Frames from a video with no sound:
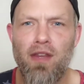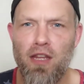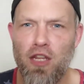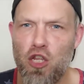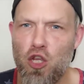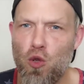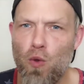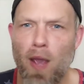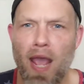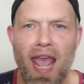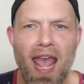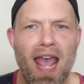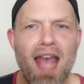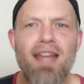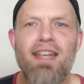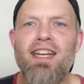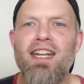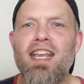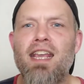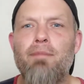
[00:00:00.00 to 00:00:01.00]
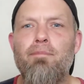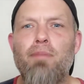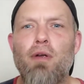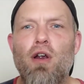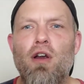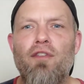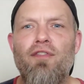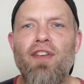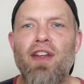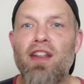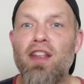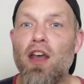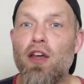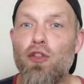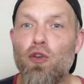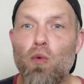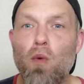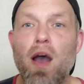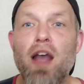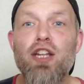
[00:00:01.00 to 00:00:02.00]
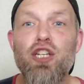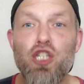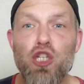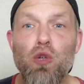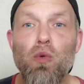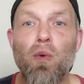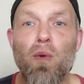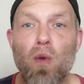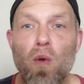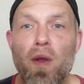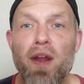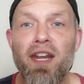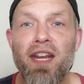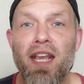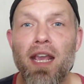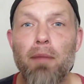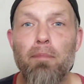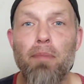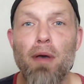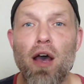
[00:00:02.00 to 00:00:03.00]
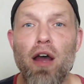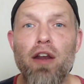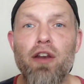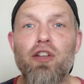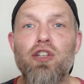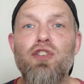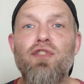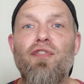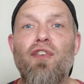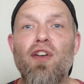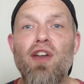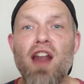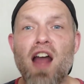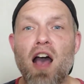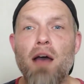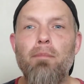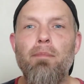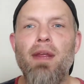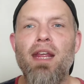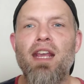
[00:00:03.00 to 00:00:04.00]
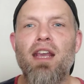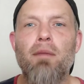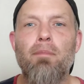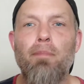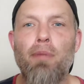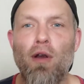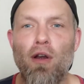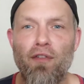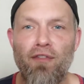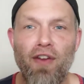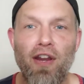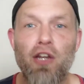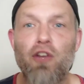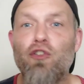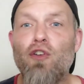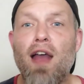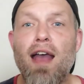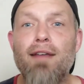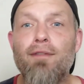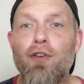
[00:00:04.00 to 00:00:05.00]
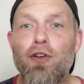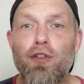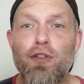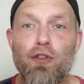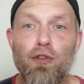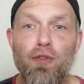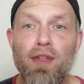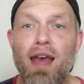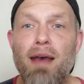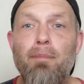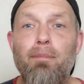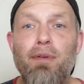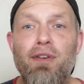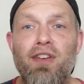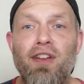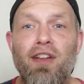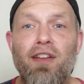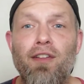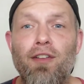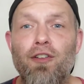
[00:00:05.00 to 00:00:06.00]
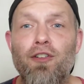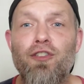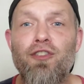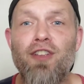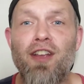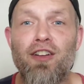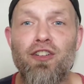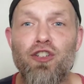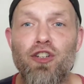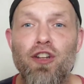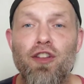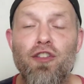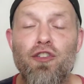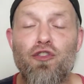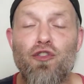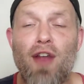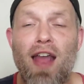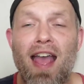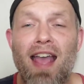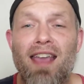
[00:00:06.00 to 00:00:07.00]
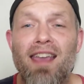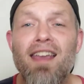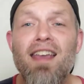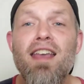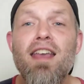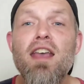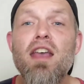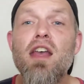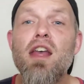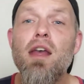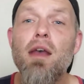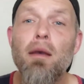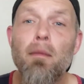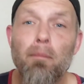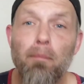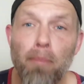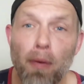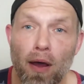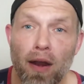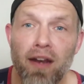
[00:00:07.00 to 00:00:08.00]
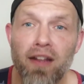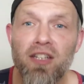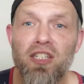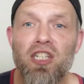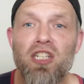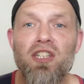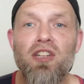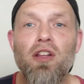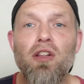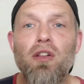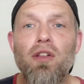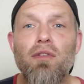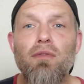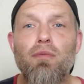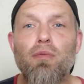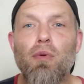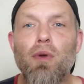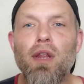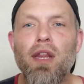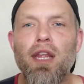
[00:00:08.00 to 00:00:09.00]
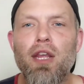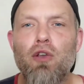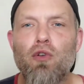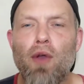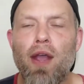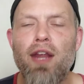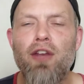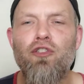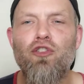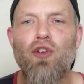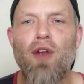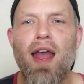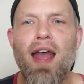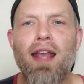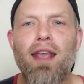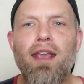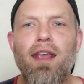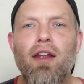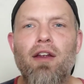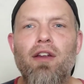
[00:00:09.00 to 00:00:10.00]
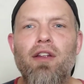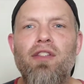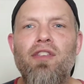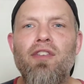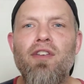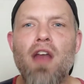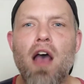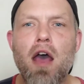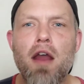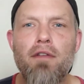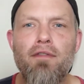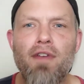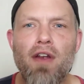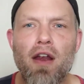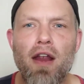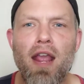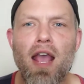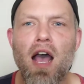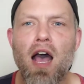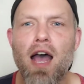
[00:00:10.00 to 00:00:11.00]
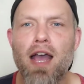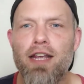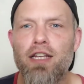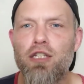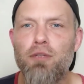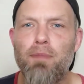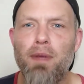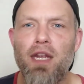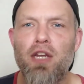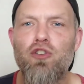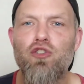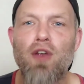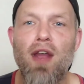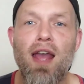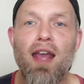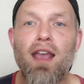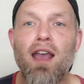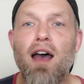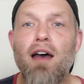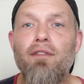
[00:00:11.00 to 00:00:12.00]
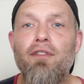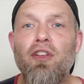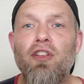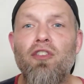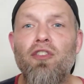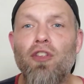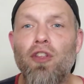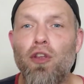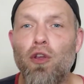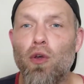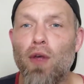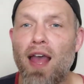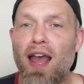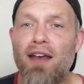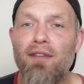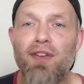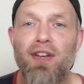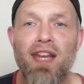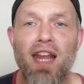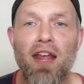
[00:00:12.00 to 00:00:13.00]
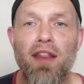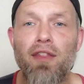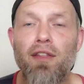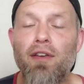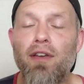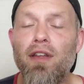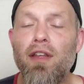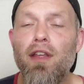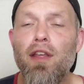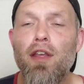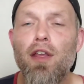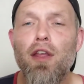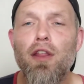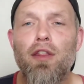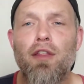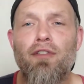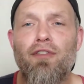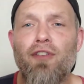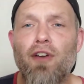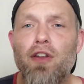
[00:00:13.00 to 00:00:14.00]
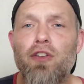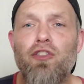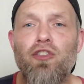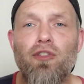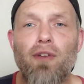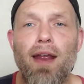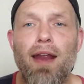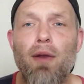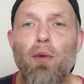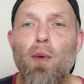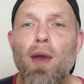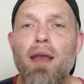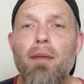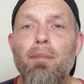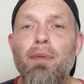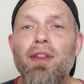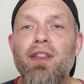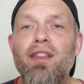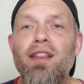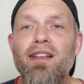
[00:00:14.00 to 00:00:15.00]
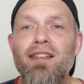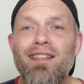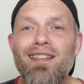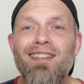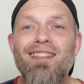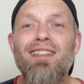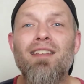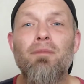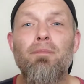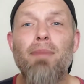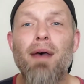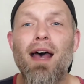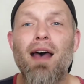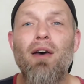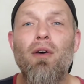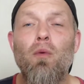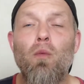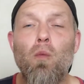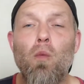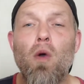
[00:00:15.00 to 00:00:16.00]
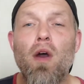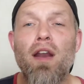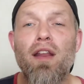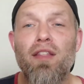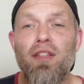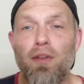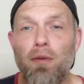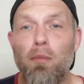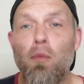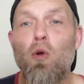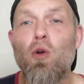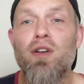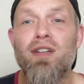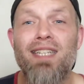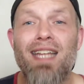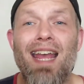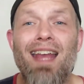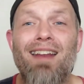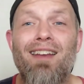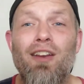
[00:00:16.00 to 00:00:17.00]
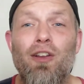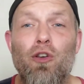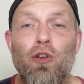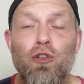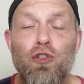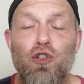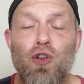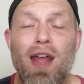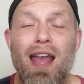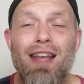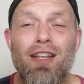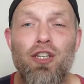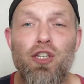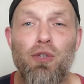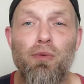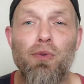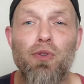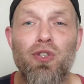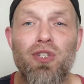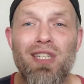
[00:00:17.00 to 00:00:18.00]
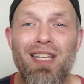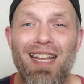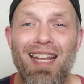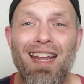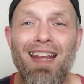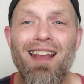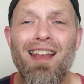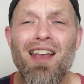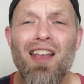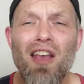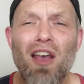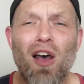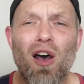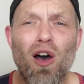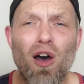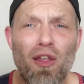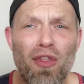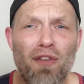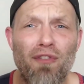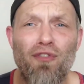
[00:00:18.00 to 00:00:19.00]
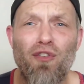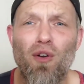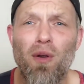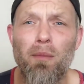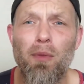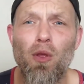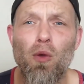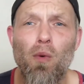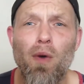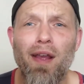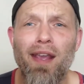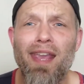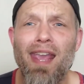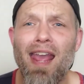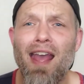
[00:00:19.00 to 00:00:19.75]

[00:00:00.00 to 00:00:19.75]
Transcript: you had to get perfect, otherwise you were going to get punished for not being a perfect driver through that particular section of the track. But it's still a really great track here. It's not a very high-speed track, obviously. You'll have it down the the front straightaway, but this is about one of the more technical tracks you will see on the Formula One